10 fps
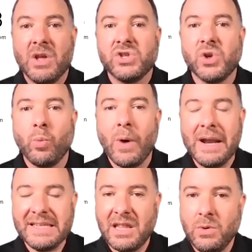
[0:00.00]
So, what
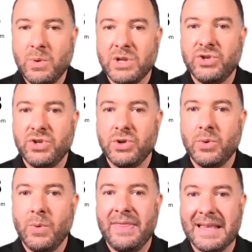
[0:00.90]
is it that you can
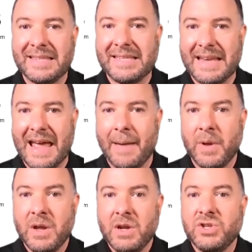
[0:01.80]
do in this
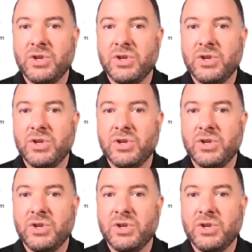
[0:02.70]
step